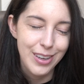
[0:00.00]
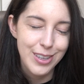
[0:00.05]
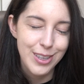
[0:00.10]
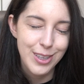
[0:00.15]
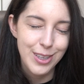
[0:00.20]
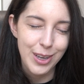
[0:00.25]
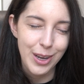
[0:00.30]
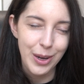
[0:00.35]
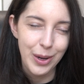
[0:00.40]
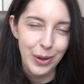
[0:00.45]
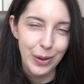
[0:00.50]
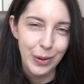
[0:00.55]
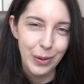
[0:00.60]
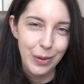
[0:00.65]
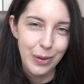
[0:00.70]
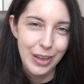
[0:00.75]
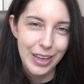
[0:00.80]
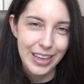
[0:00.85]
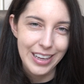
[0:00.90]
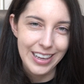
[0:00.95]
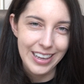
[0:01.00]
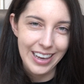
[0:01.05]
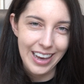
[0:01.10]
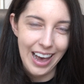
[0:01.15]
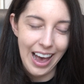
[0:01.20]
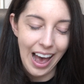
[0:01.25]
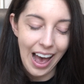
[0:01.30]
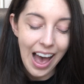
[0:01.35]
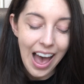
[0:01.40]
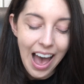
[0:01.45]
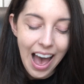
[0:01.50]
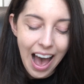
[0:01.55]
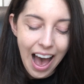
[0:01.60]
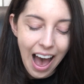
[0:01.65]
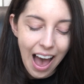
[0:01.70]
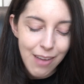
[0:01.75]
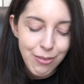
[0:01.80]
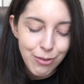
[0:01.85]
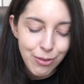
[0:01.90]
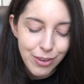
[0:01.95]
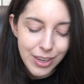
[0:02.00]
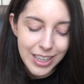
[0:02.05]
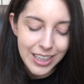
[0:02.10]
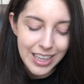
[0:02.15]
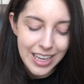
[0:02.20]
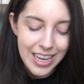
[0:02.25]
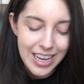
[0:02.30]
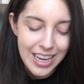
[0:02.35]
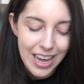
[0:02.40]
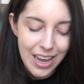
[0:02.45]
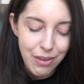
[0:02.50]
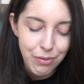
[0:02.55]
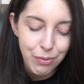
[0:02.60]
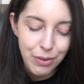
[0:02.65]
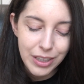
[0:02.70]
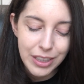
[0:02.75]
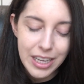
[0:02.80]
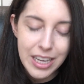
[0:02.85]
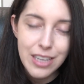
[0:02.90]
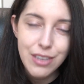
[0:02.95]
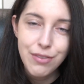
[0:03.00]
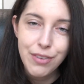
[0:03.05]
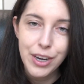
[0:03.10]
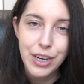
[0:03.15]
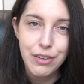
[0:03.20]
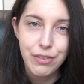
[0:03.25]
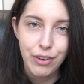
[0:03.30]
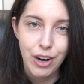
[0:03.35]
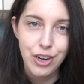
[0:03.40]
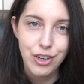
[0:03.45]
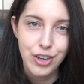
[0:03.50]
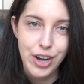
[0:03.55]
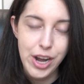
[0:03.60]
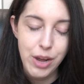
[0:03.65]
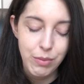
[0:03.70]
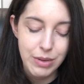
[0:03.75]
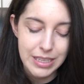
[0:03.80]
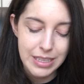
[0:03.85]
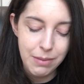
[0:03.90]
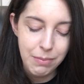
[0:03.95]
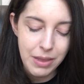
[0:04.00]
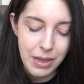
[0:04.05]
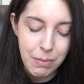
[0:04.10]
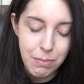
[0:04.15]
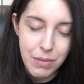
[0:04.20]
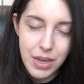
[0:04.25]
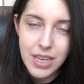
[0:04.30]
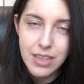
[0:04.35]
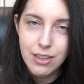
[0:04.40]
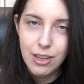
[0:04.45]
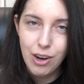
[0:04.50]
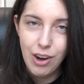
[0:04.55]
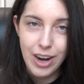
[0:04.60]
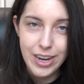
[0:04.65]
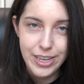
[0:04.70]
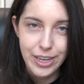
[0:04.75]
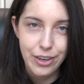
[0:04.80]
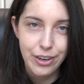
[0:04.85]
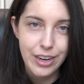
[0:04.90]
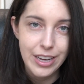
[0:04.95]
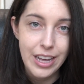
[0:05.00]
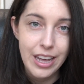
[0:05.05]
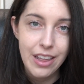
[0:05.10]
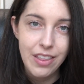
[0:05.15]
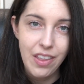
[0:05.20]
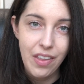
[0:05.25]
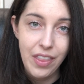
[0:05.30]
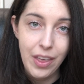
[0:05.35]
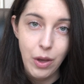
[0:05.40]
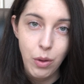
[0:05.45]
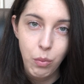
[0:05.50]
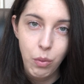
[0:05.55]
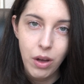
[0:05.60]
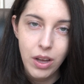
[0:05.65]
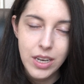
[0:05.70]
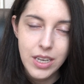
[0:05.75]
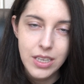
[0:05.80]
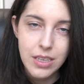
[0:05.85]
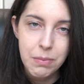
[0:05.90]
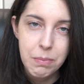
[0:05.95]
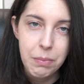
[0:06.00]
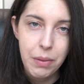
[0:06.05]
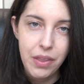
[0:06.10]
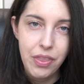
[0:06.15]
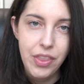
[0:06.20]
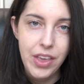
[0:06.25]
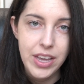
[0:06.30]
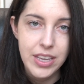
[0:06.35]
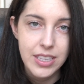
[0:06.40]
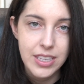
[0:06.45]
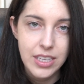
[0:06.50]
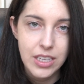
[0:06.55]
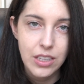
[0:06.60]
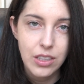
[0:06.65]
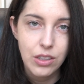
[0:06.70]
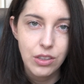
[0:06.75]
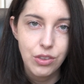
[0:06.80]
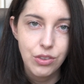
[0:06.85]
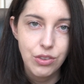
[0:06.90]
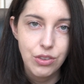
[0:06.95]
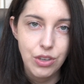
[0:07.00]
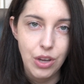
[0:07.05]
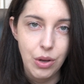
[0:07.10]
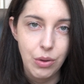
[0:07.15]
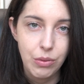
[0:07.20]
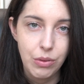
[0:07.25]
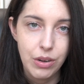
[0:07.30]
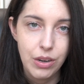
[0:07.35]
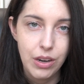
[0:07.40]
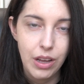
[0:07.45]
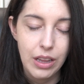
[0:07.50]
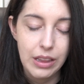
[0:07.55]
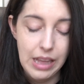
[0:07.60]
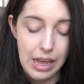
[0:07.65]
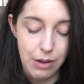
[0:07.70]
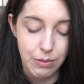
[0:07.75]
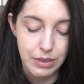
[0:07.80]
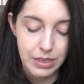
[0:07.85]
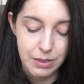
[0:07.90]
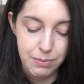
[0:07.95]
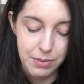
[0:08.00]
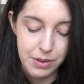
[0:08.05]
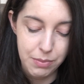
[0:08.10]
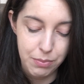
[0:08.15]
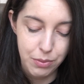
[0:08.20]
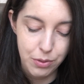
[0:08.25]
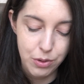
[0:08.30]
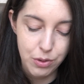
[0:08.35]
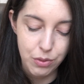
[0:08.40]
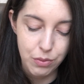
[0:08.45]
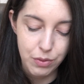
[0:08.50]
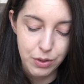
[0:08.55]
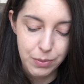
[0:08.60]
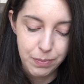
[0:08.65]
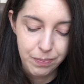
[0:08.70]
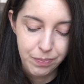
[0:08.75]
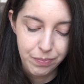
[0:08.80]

so yeah, I really, it really is very frustrating when something meets the criteria that they want, but they still don't allow it to be approved.